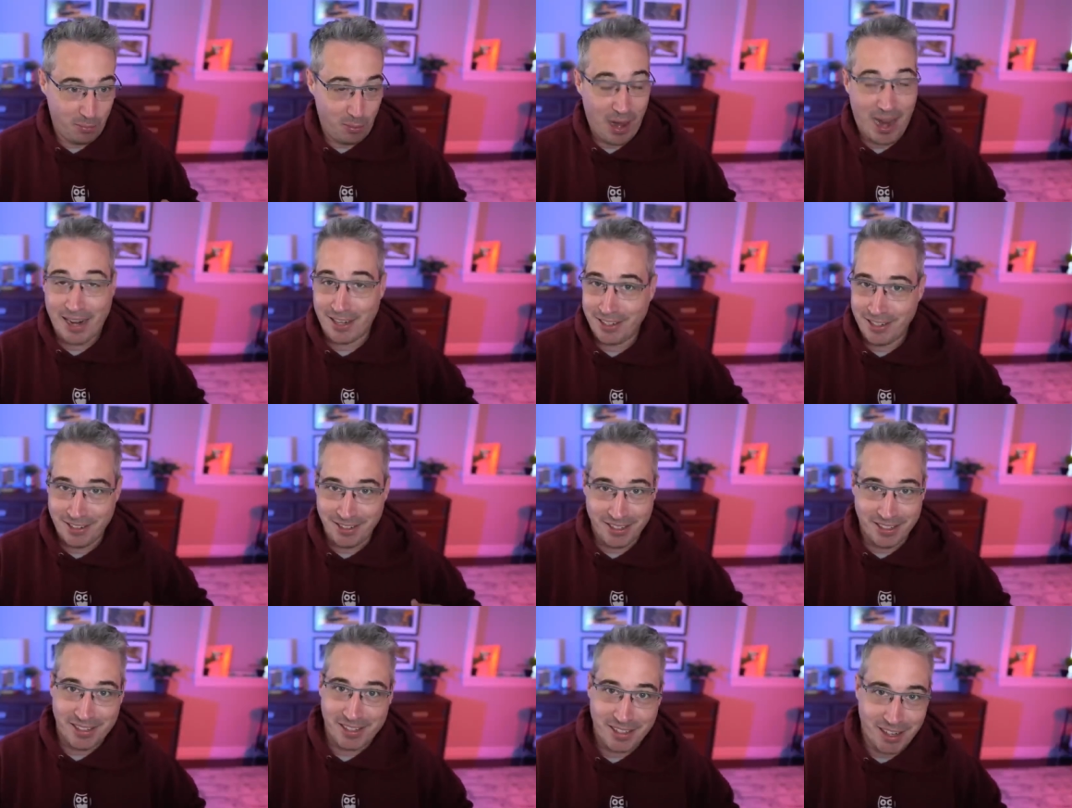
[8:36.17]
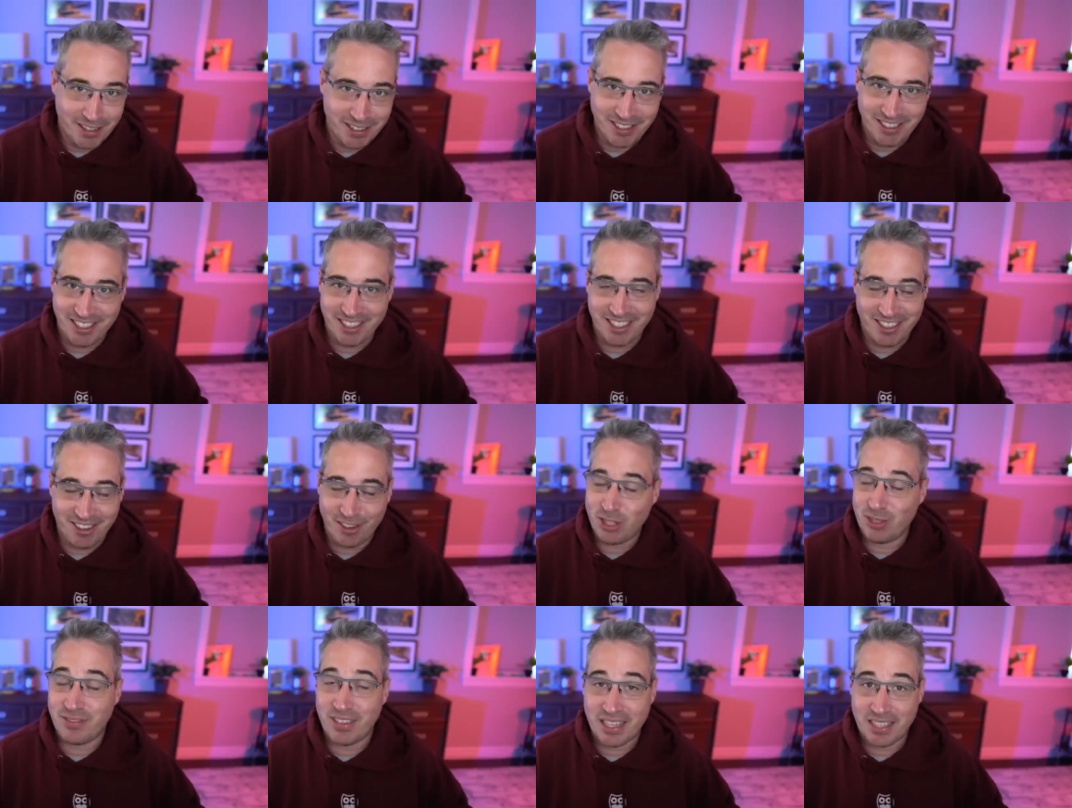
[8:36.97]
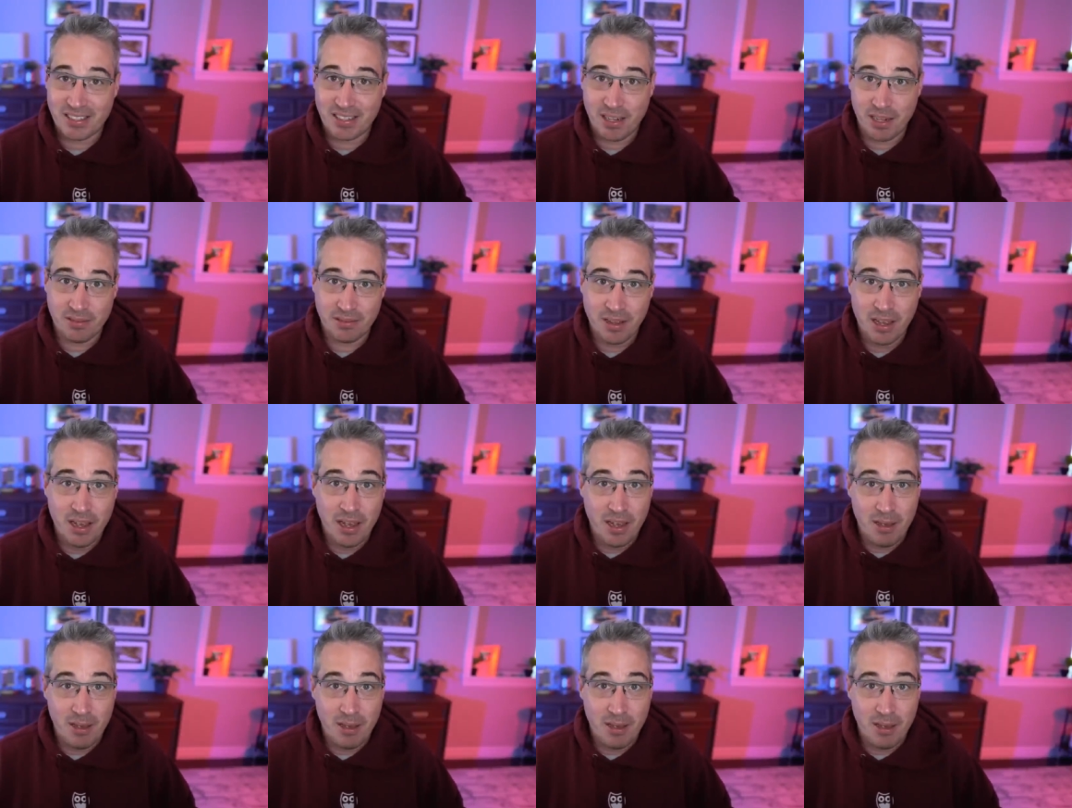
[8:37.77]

practice and studying and all of that stuff,